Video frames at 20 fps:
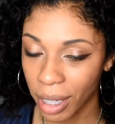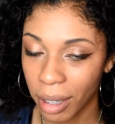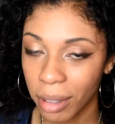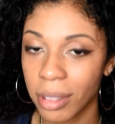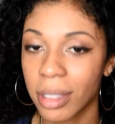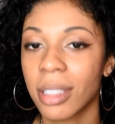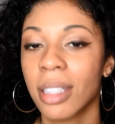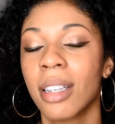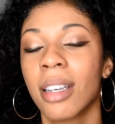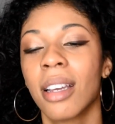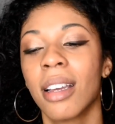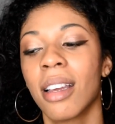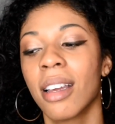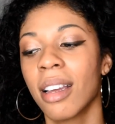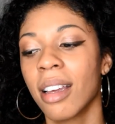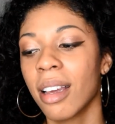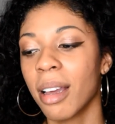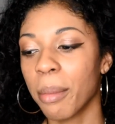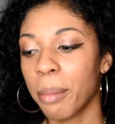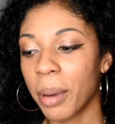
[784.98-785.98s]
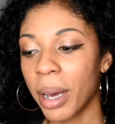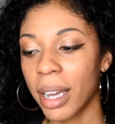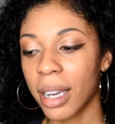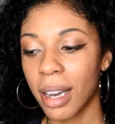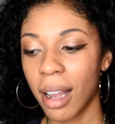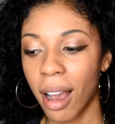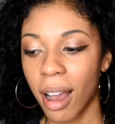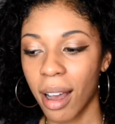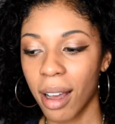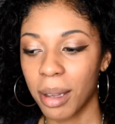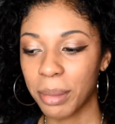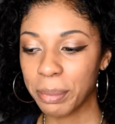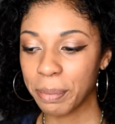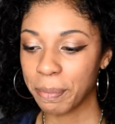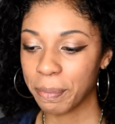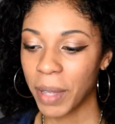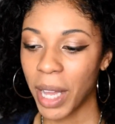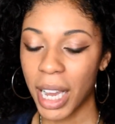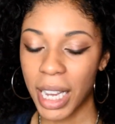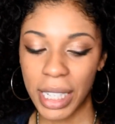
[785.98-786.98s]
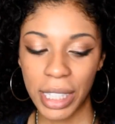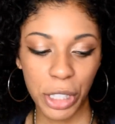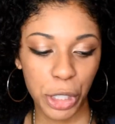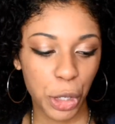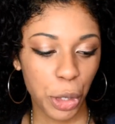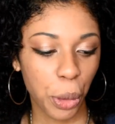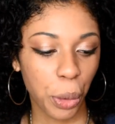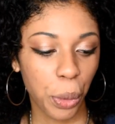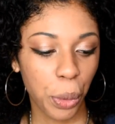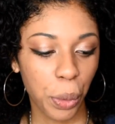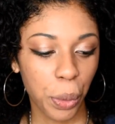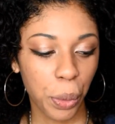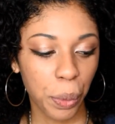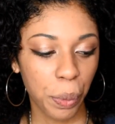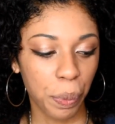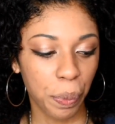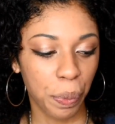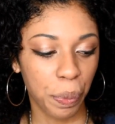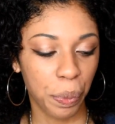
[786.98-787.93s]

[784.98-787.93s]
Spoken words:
out. But I do